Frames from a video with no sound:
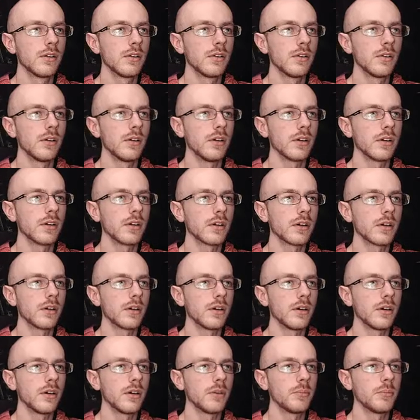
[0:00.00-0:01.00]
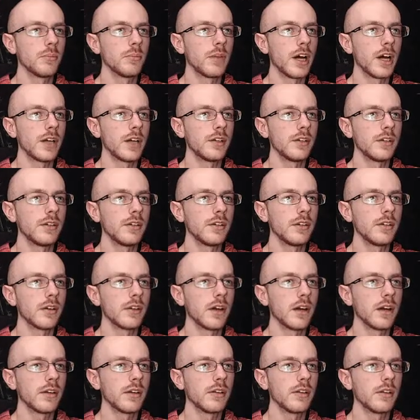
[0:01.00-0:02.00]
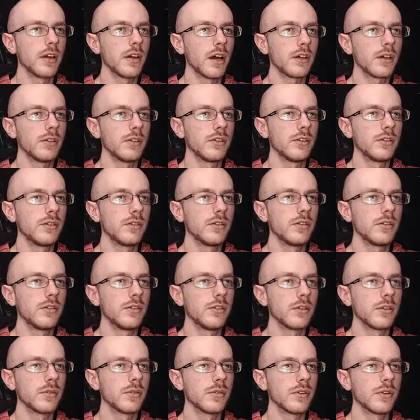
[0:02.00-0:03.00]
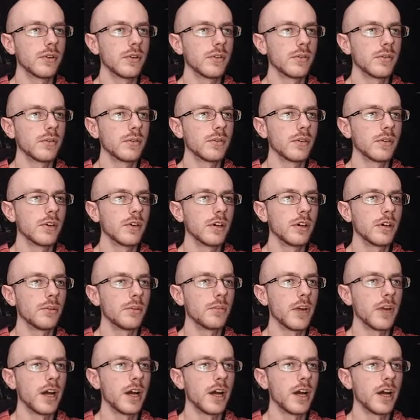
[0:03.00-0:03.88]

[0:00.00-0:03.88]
Look, um, I didn't, I, I don't know. Um,